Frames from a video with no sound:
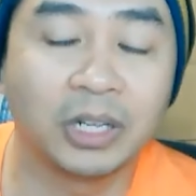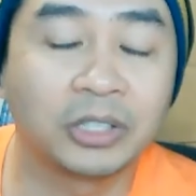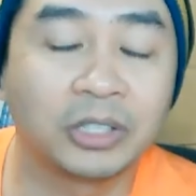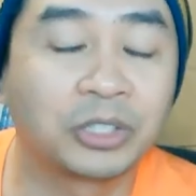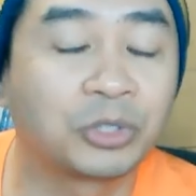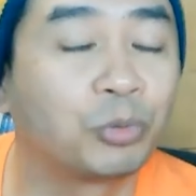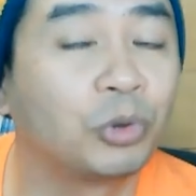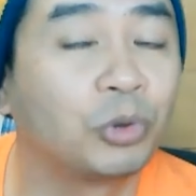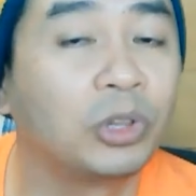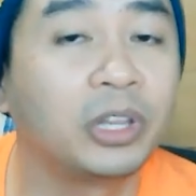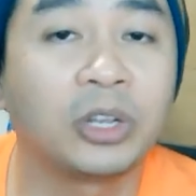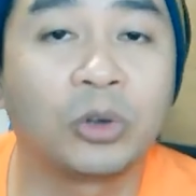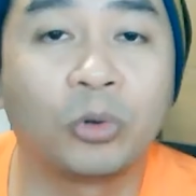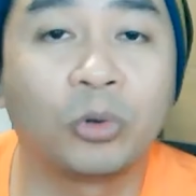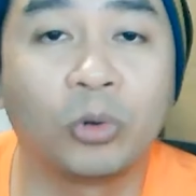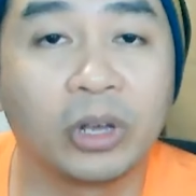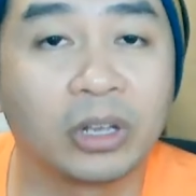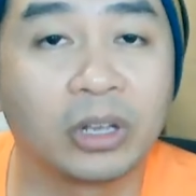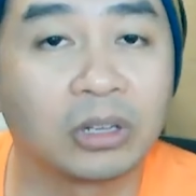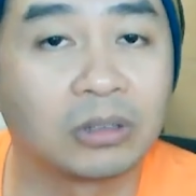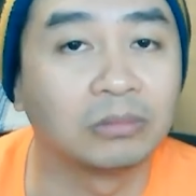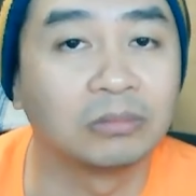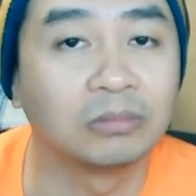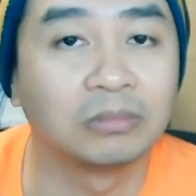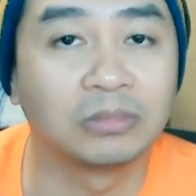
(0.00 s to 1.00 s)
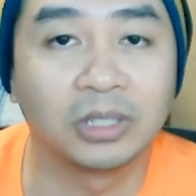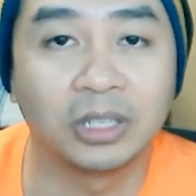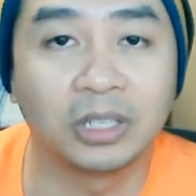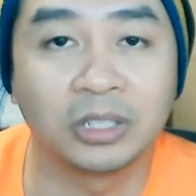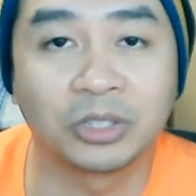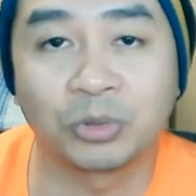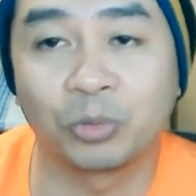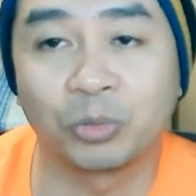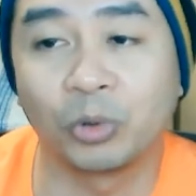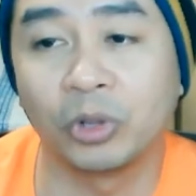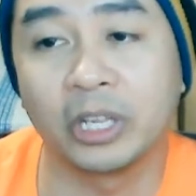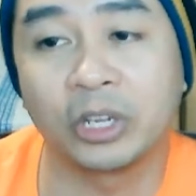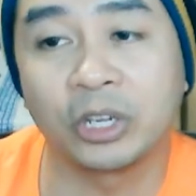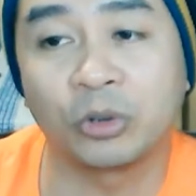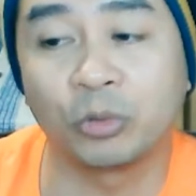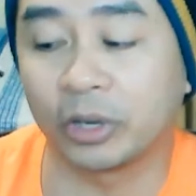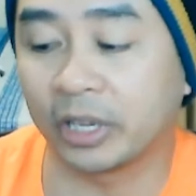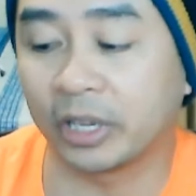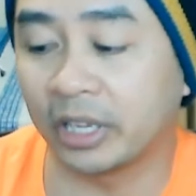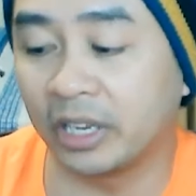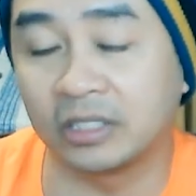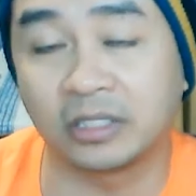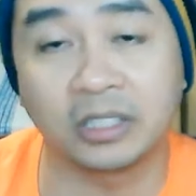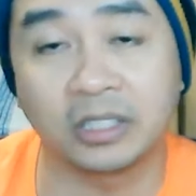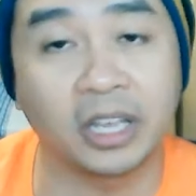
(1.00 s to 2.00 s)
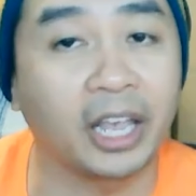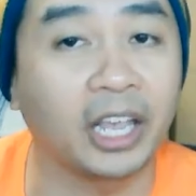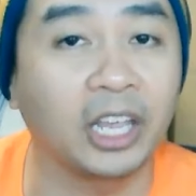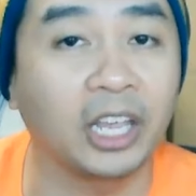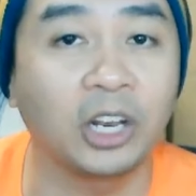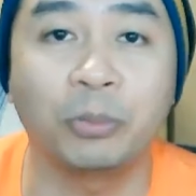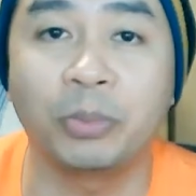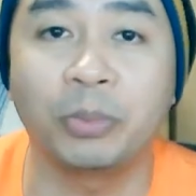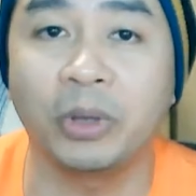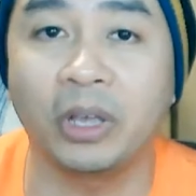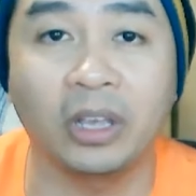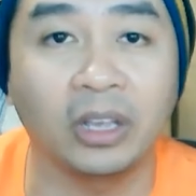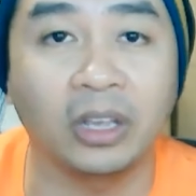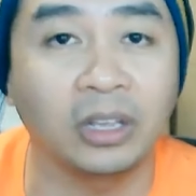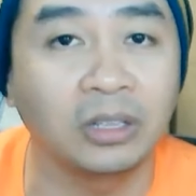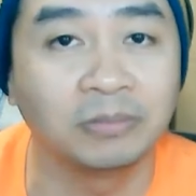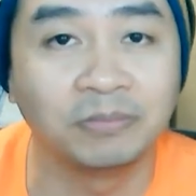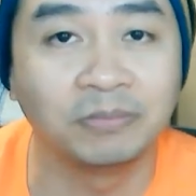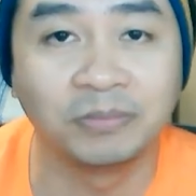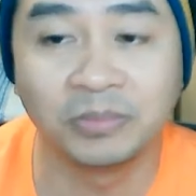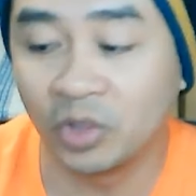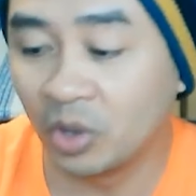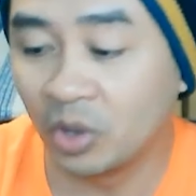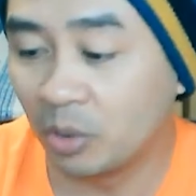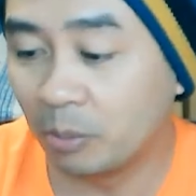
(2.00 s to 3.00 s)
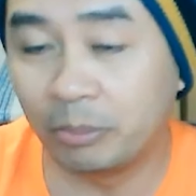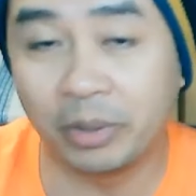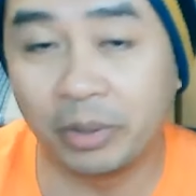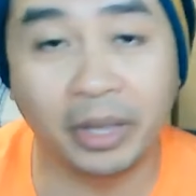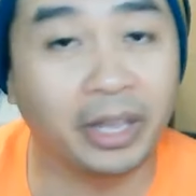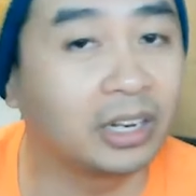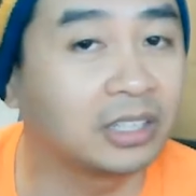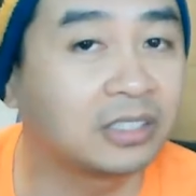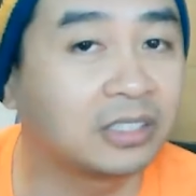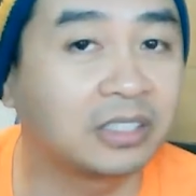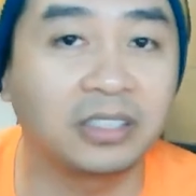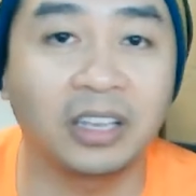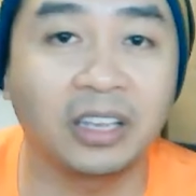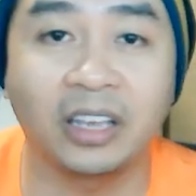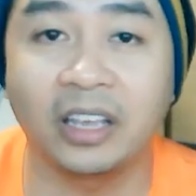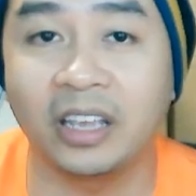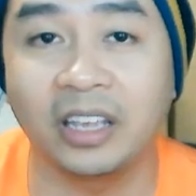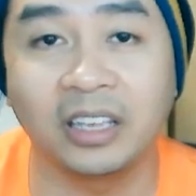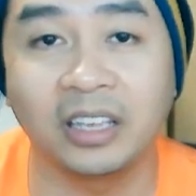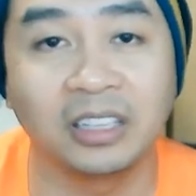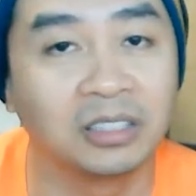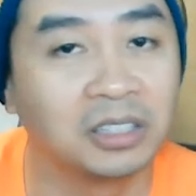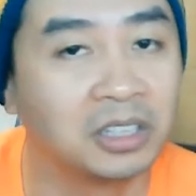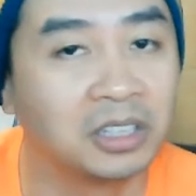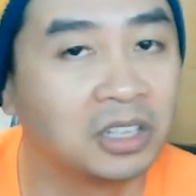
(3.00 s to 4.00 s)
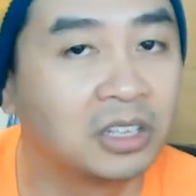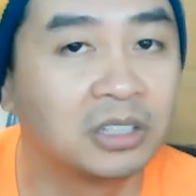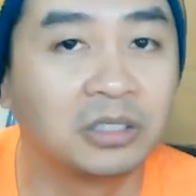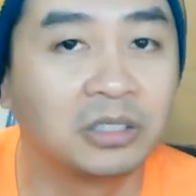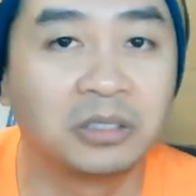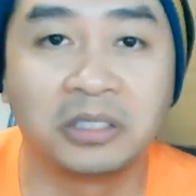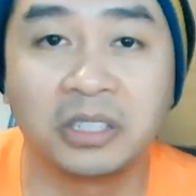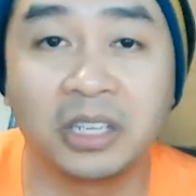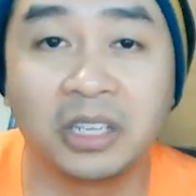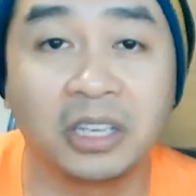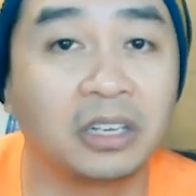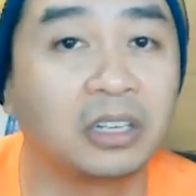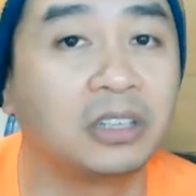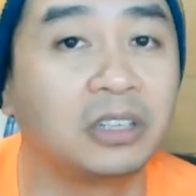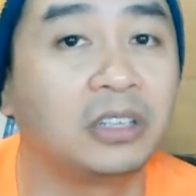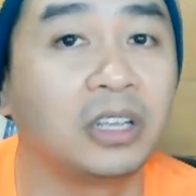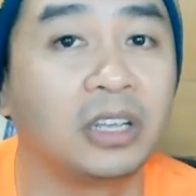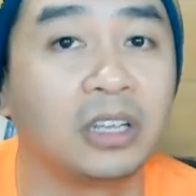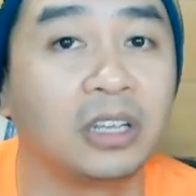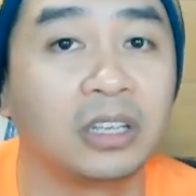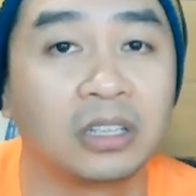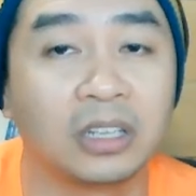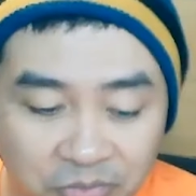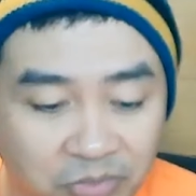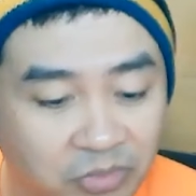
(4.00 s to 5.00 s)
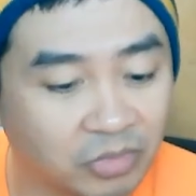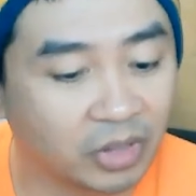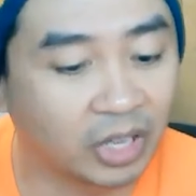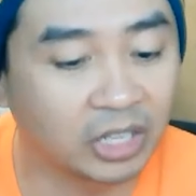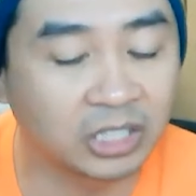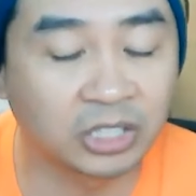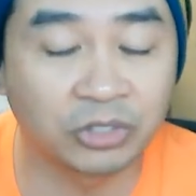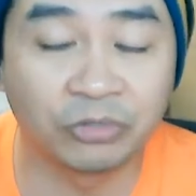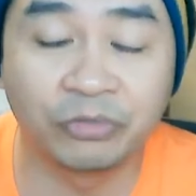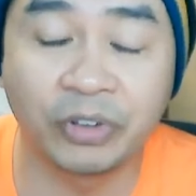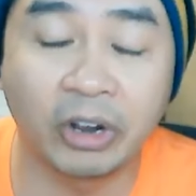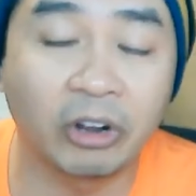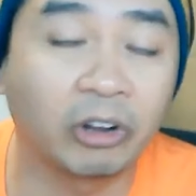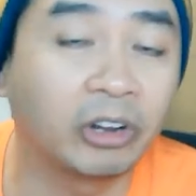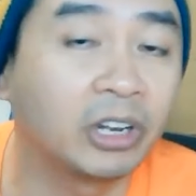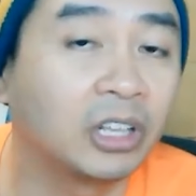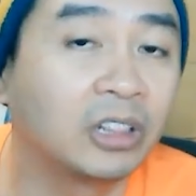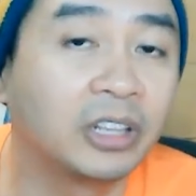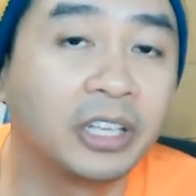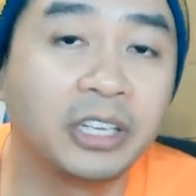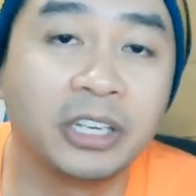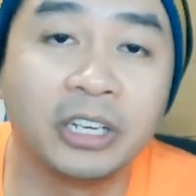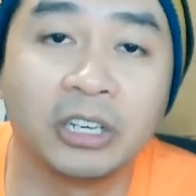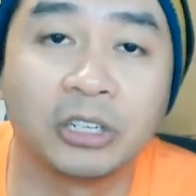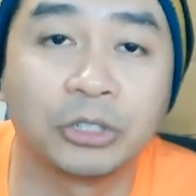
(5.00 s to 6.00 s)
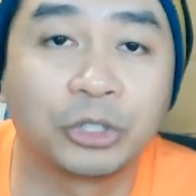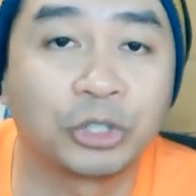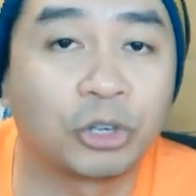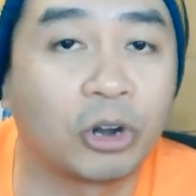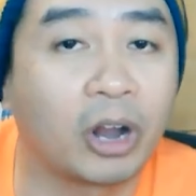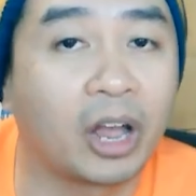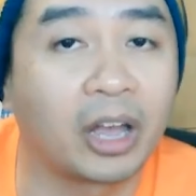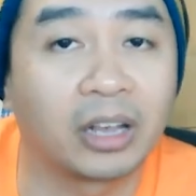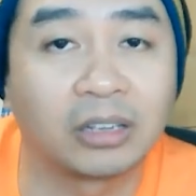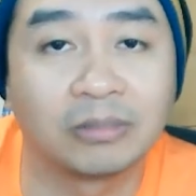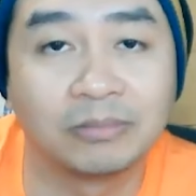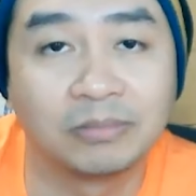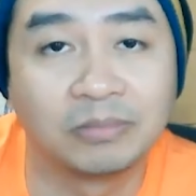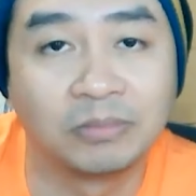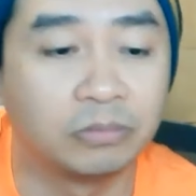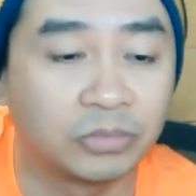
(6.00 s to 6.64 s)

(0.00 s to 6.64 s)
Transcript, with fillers: It's really quick. It's really quick. It's A to B, B to C, C to D. It's a very linear track.